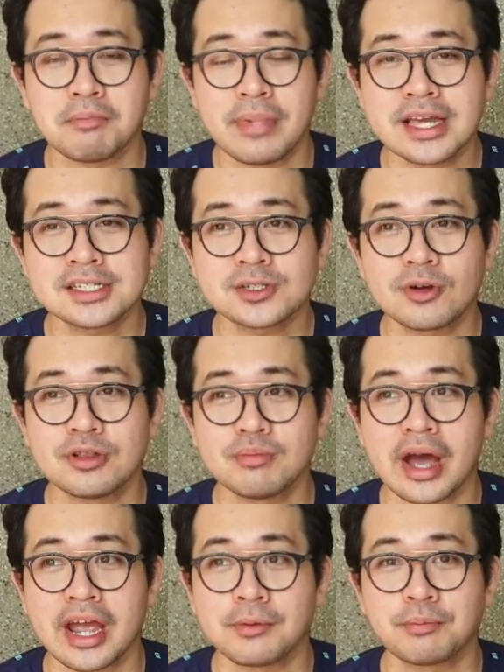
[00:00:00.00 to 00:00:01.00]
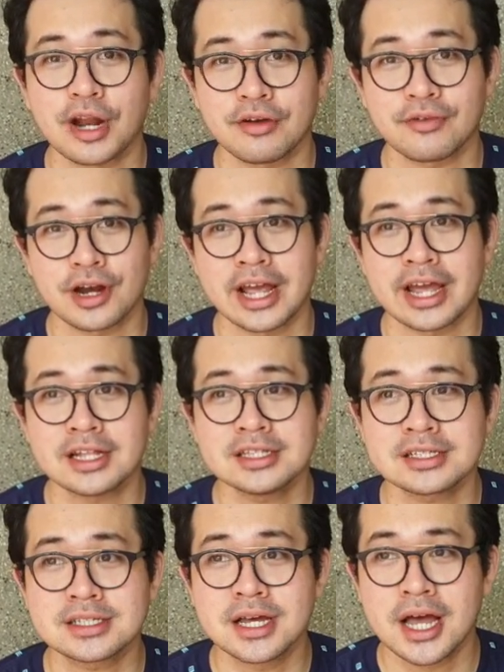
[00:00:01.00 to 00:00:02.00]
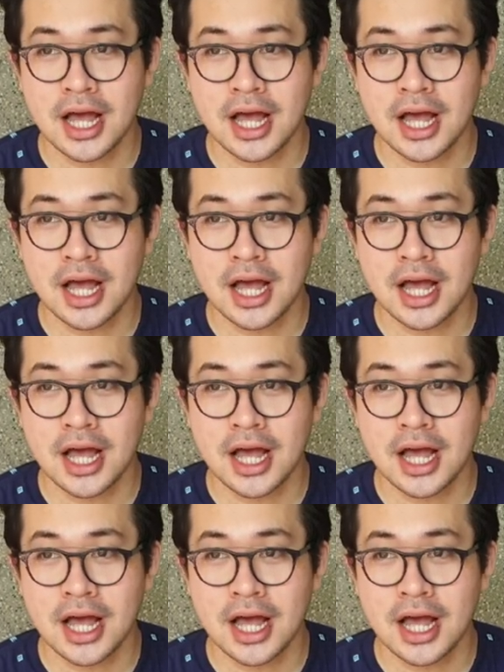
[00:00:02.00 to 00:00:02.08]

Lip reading: based on my preference.